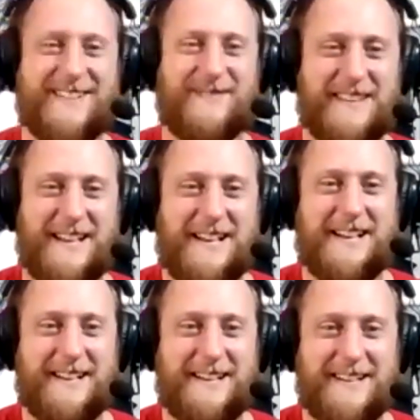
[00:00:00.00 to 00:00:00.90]
we were
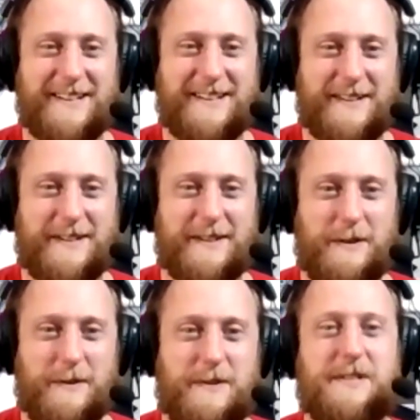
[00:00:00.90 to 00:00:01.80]
just.
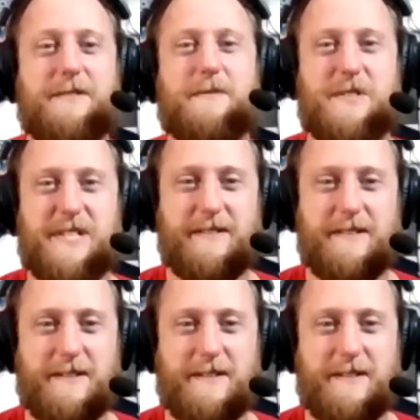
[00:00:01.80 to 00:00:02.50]
and then she